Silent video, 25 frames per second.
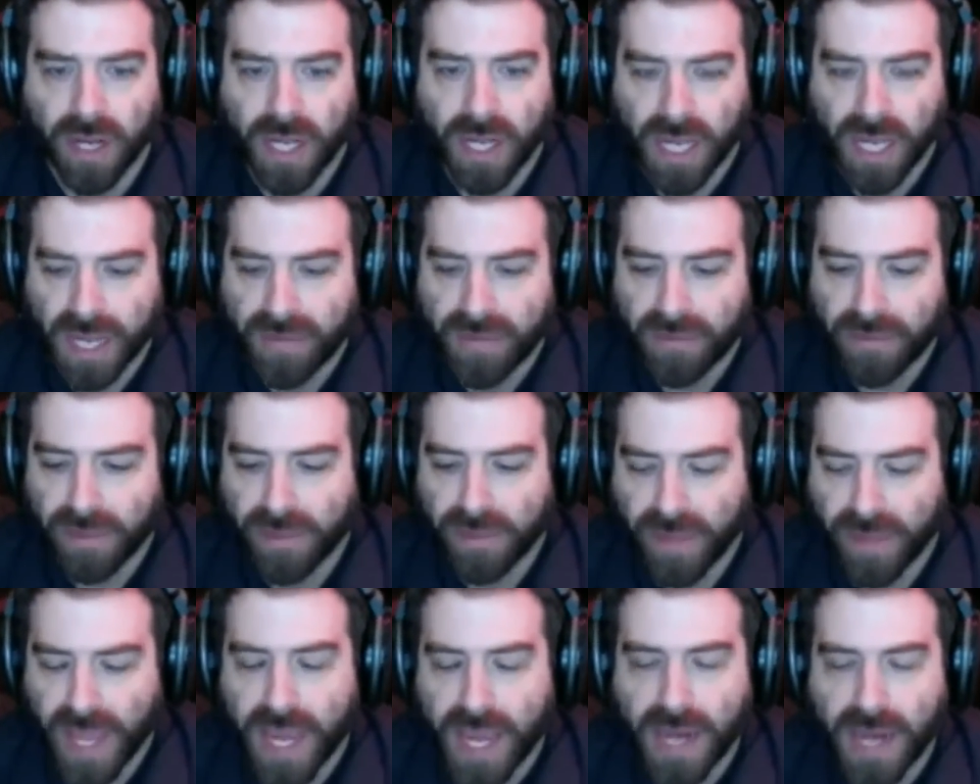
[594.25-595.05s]
Even
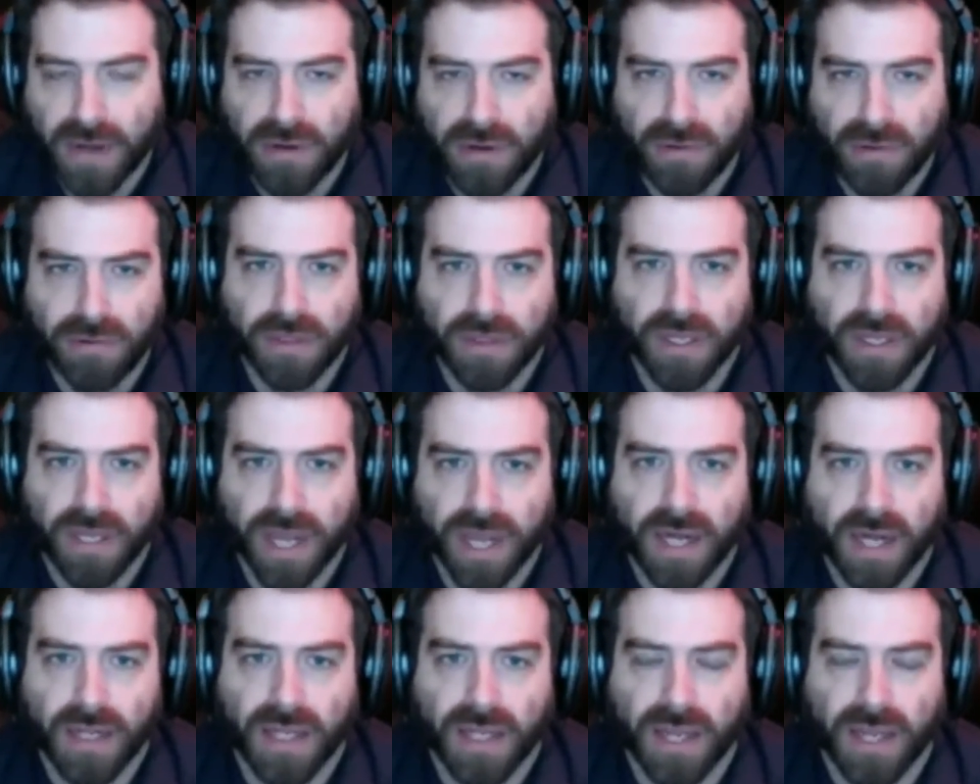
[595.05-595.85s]
they knew that
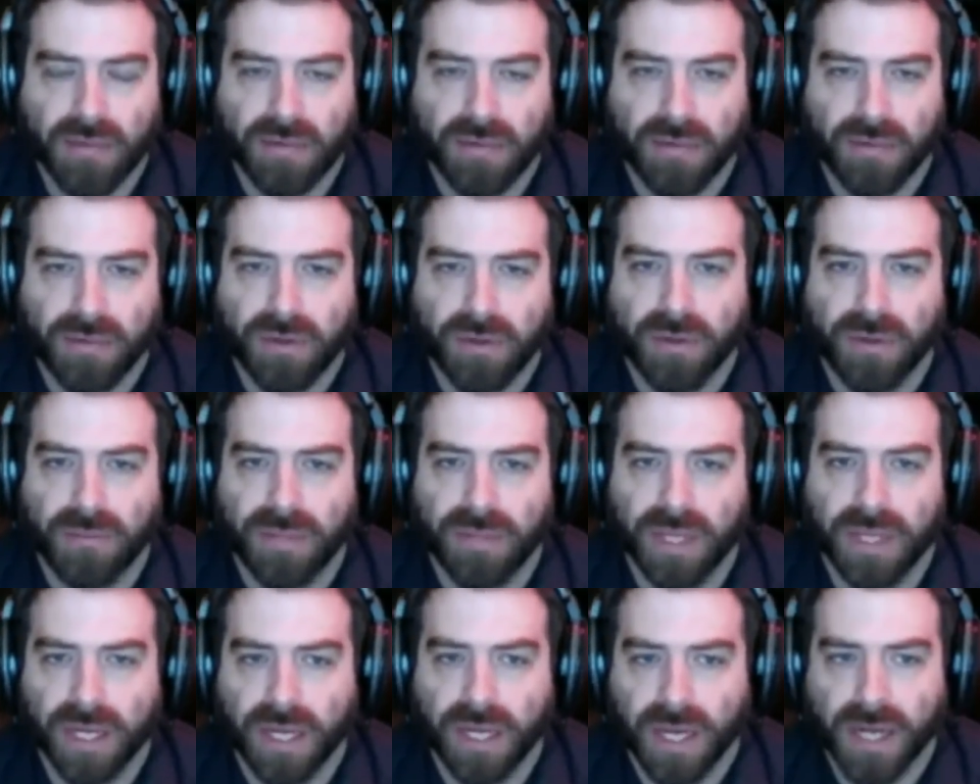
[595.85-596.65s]
9/11 wouldn't
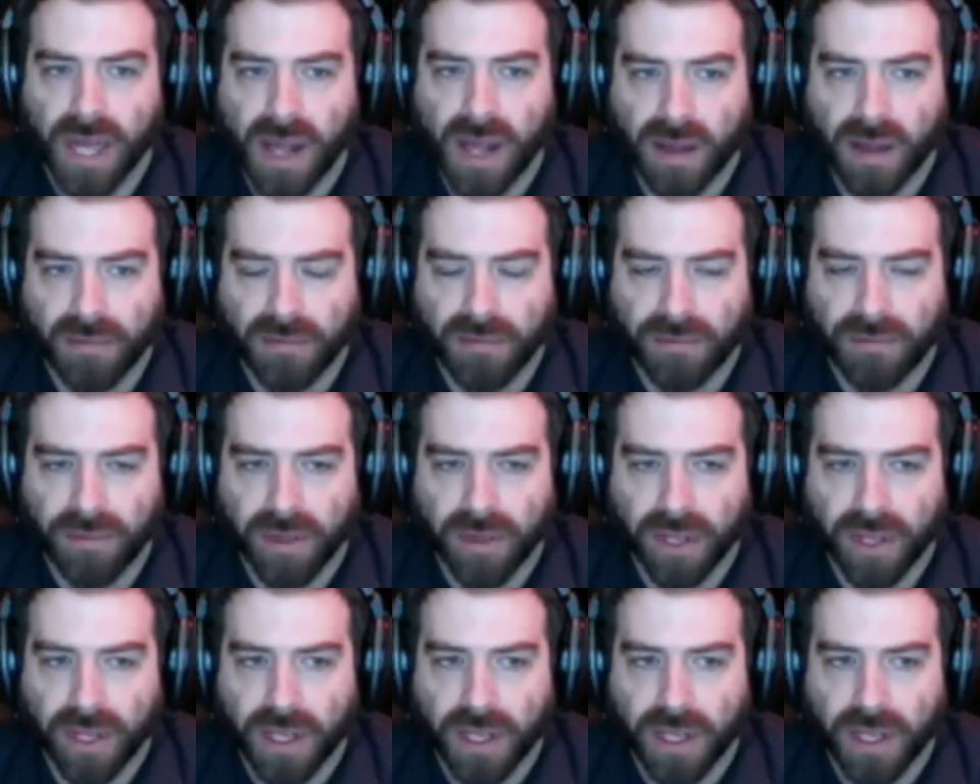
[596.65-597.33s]
be enough